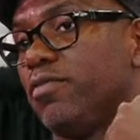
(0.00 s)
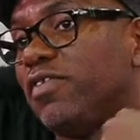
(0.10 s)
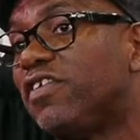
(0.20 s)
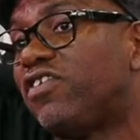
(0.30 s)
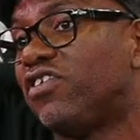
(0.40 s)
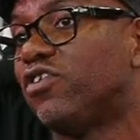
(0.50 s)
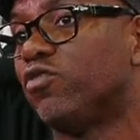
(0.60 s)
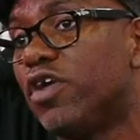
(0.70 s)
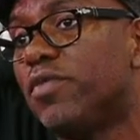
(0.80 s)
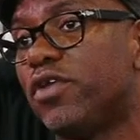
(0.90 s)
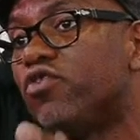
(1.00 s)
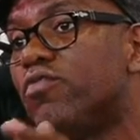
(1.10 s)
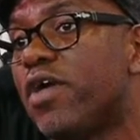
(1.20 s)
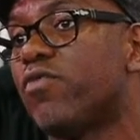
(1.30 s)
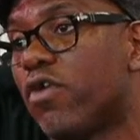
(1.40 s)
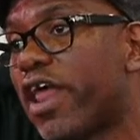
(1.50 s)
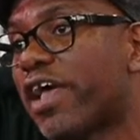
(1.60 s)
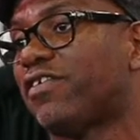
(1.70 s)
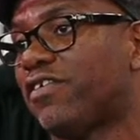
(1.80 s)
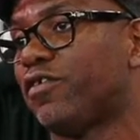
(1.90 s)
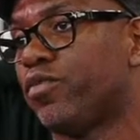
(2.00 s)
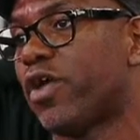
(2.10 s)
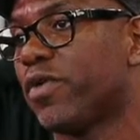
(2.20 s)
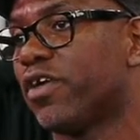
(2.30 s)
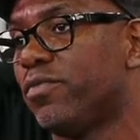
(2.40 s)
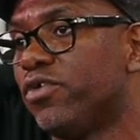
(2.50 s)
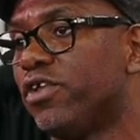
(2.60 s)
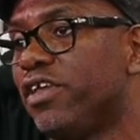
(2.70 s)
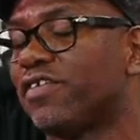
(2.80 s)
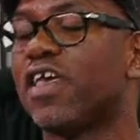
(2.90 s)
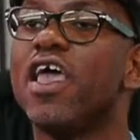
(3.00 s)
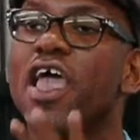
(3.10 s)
cisgender women who may want access to PrEP in communities.